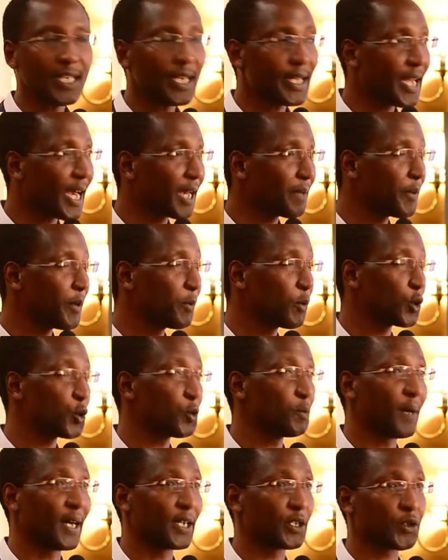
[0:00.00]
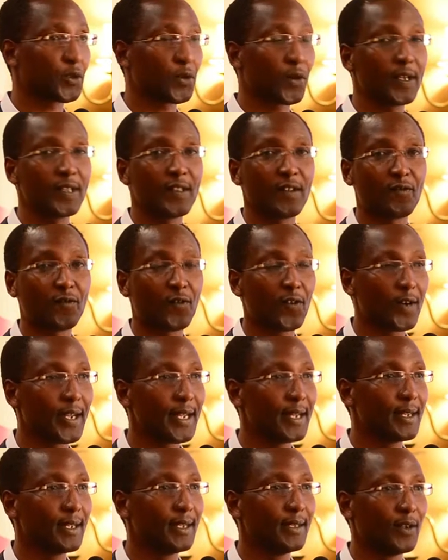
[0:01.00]
young people to patrol in the
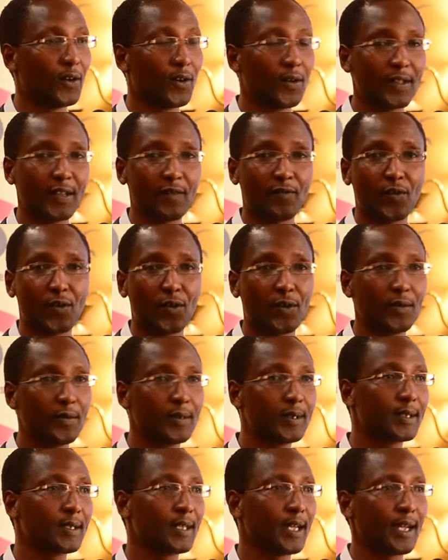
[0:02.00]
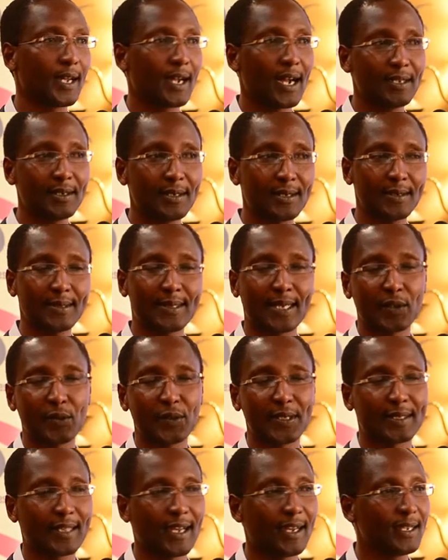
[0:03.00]
foreign, in all the four countries that we
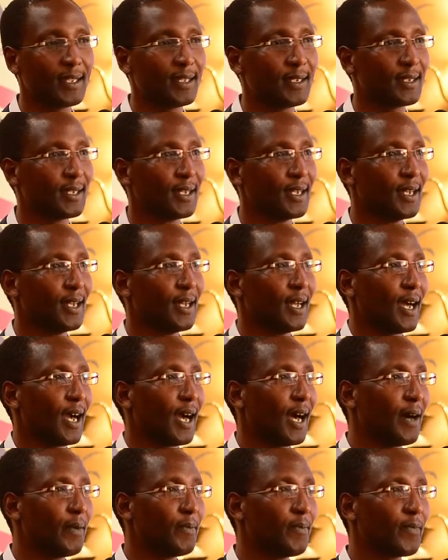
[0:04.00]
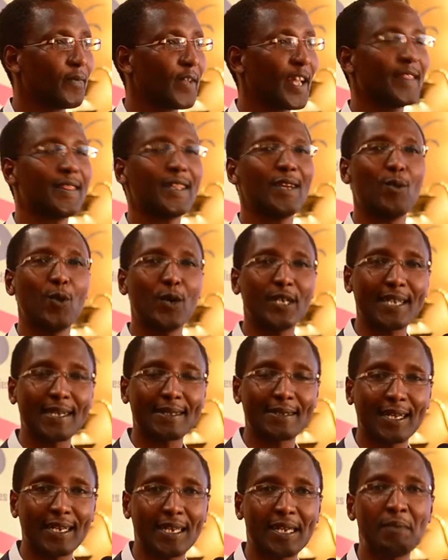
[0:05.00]
studied, and they want a
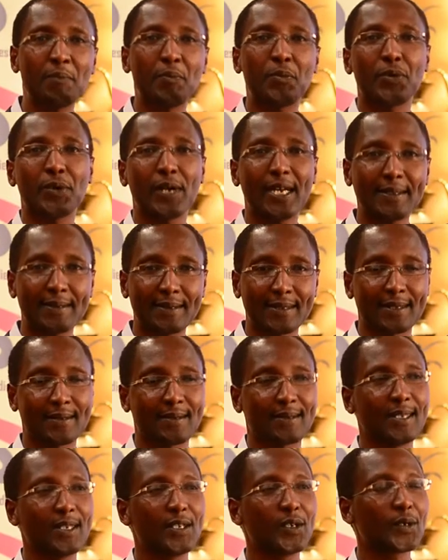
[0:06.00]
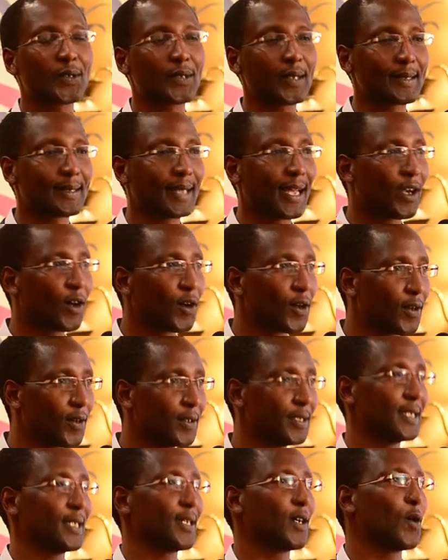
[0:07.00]
certain presence. It is also a
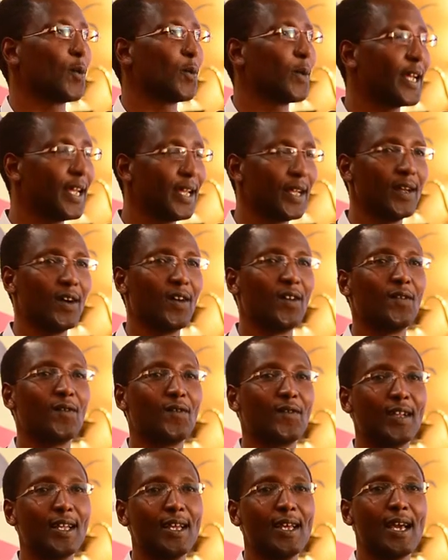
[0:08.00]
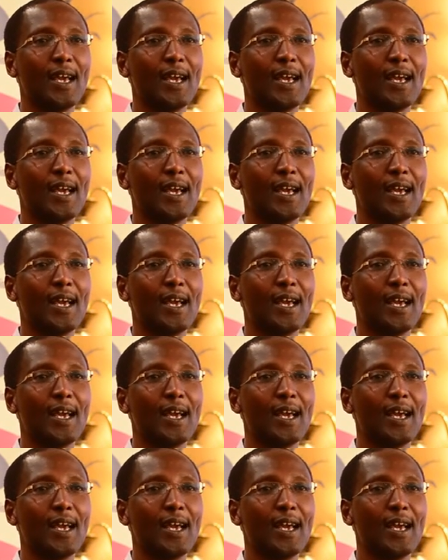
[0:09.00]
psychological way of